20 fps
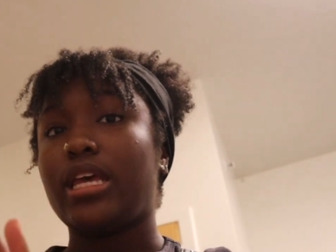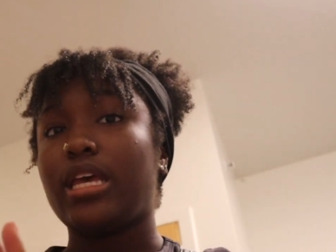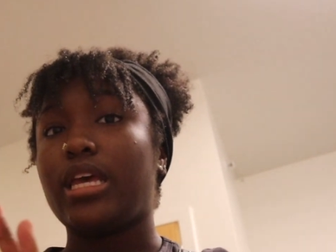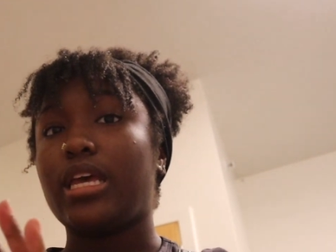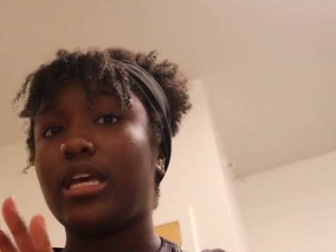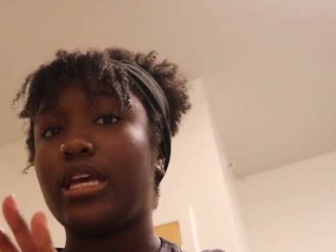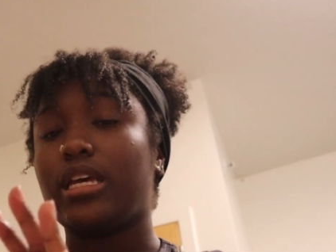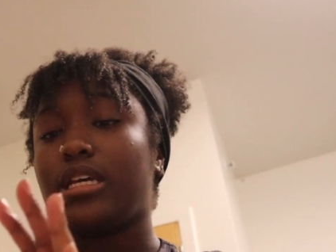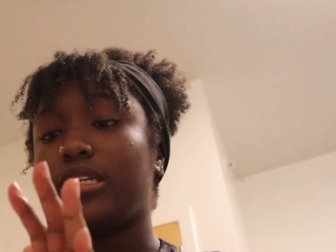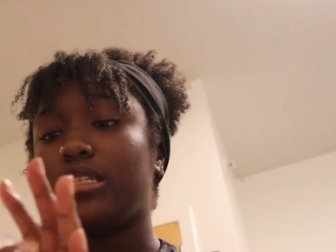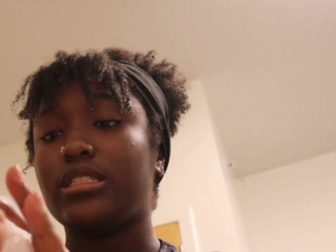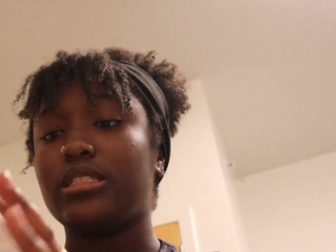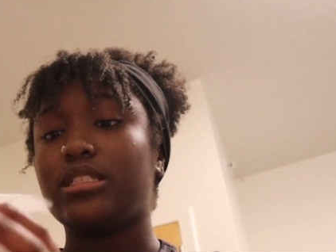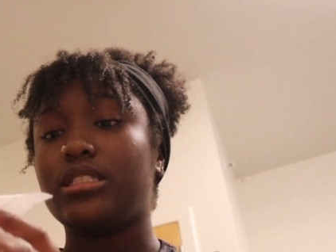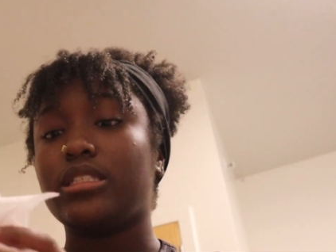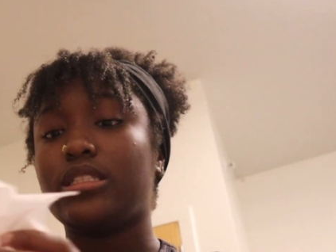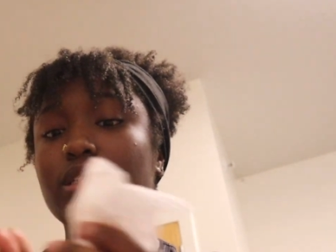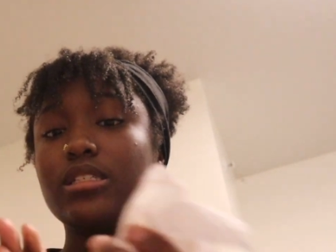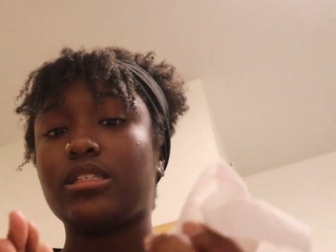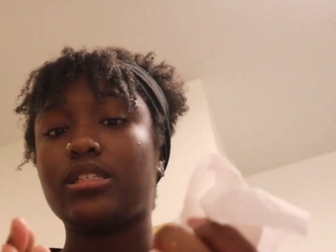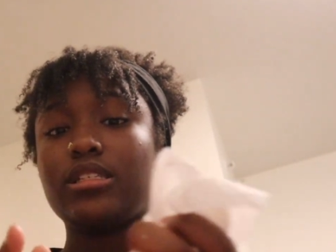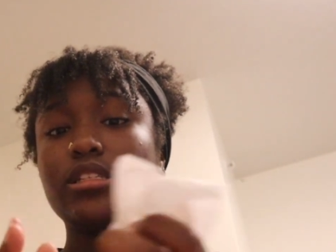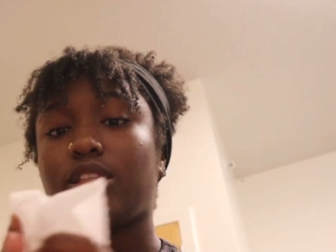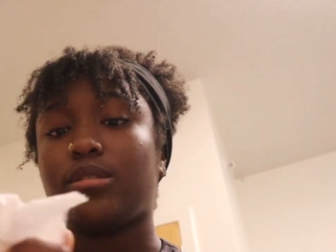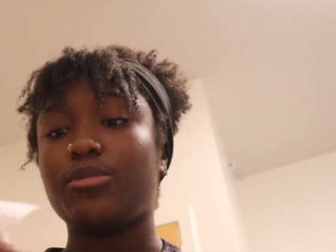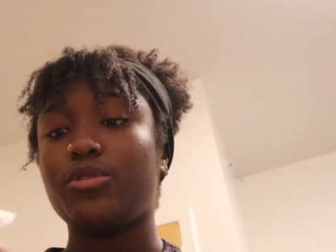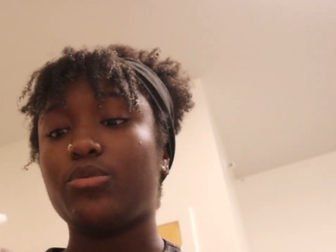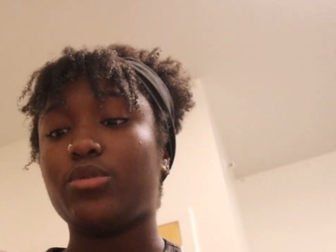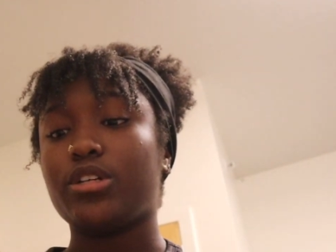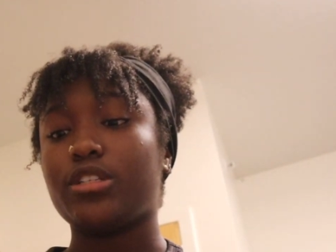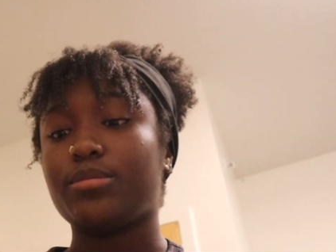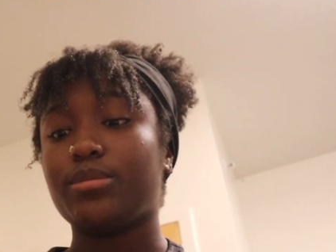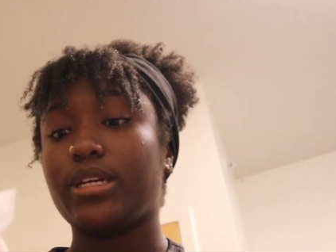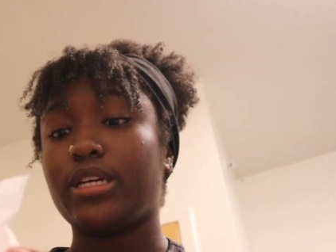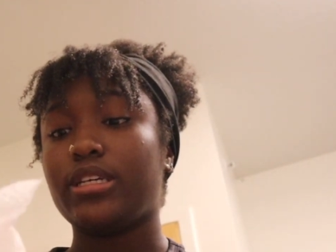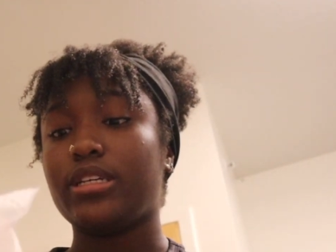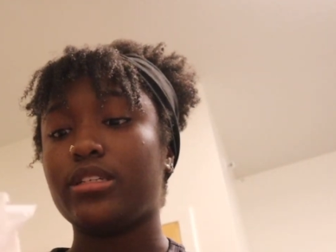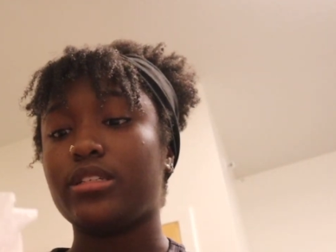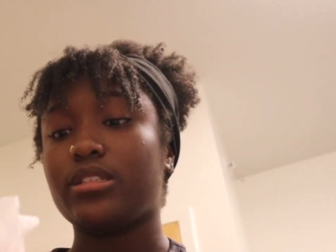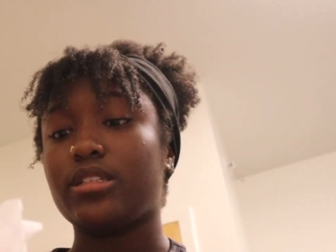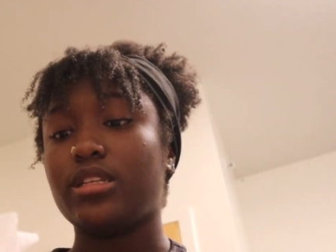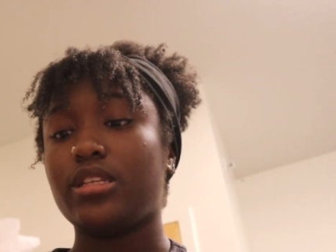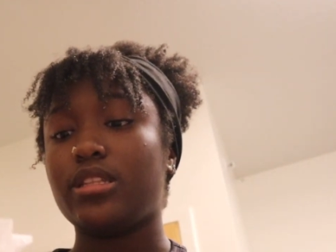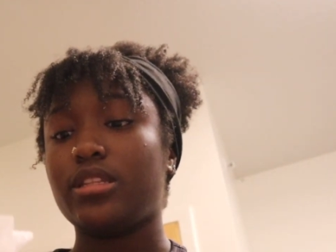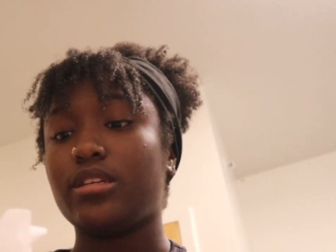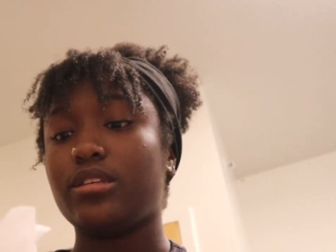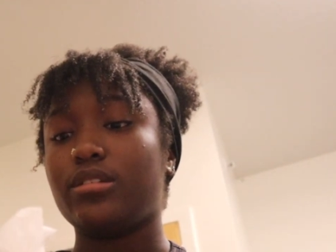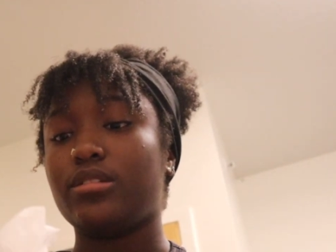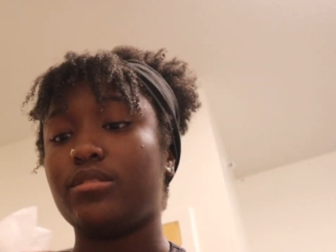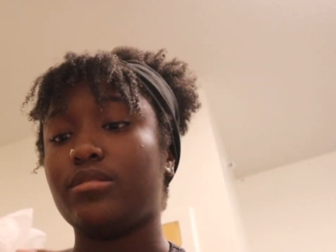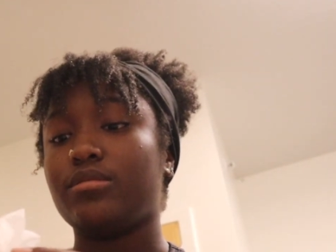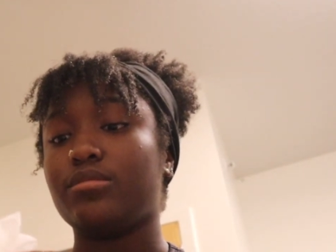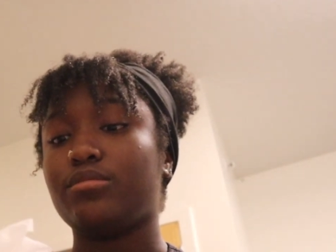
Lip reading: and let me wash my hands and then